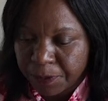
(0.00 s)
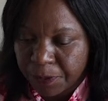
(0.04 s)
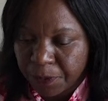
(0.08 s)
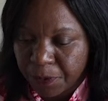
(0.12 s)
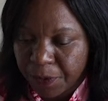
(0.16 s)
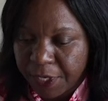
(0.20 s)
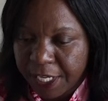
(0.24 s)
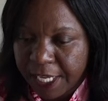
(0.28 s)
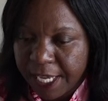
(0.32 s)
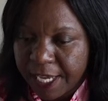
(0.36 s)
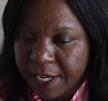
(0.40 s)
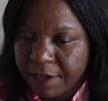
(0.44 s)

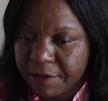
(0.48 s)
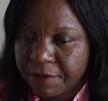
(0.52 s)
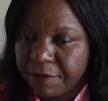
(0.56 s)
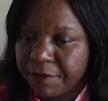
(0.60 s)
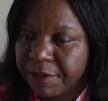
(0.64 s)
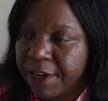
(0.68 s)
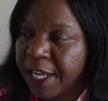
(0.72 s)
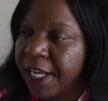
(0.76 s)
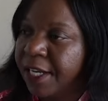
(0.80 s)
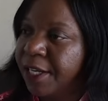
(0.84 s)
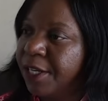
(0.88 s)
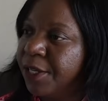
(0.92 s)
We add
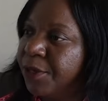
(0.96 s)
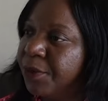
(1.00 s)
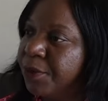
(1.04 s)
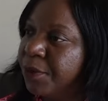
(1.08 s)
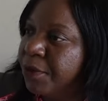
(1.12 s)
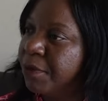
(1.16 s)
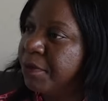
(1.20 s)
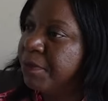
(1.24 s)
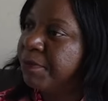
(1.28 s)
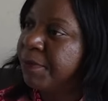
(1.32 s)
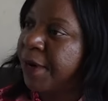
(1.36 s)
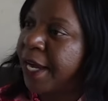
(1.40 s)

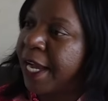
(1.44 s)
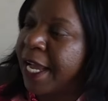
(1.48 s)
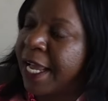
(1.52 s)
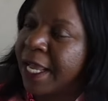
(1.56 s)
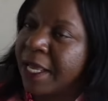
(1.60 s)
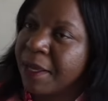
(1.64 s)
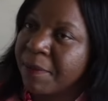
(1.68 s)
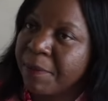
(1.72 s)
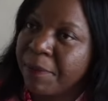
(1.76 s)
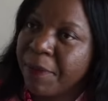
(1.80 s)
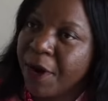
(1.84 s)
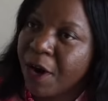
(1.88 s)
value by